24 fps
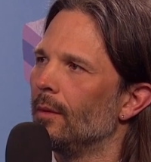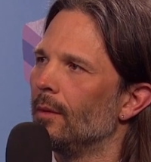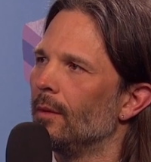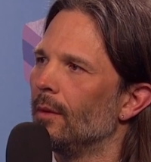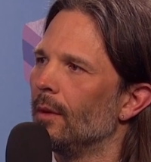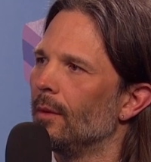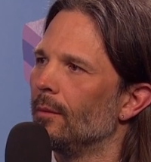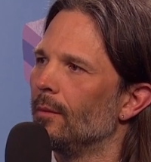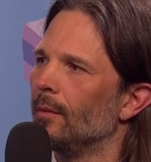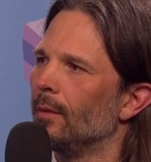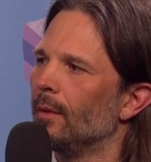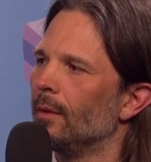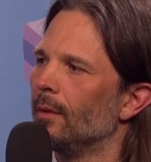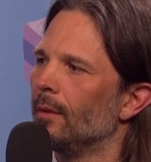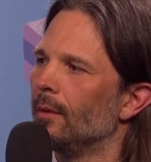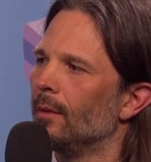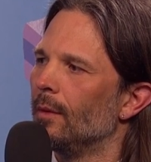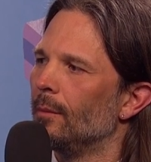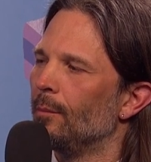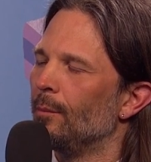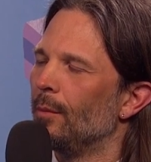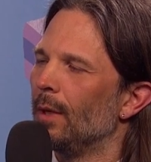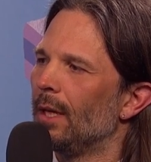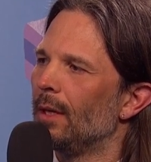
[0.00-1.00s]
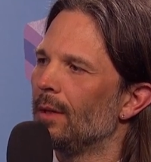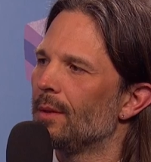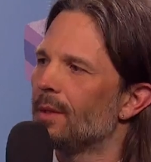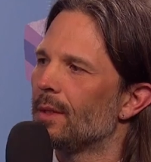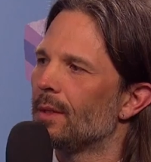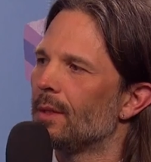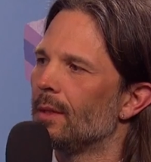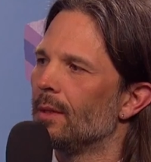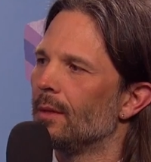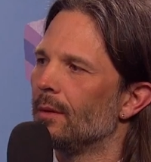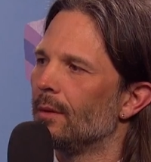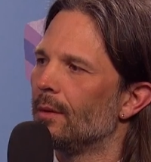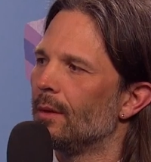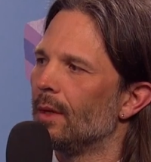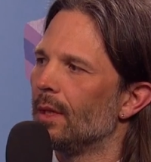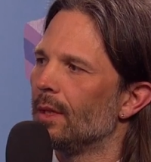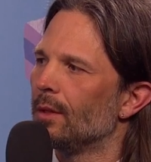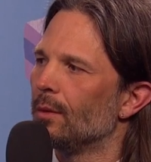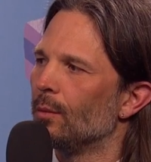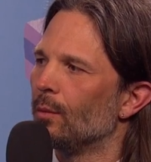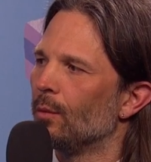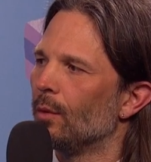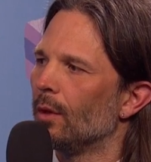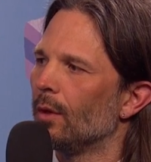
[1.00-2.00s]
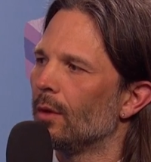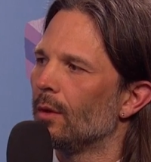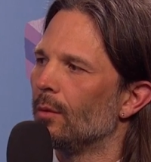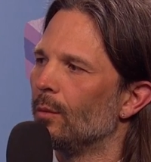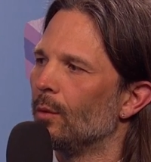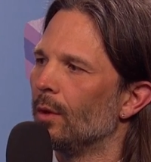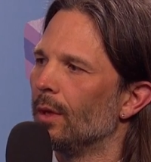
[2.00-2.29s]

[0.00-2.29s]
the the biggest uh, thing to work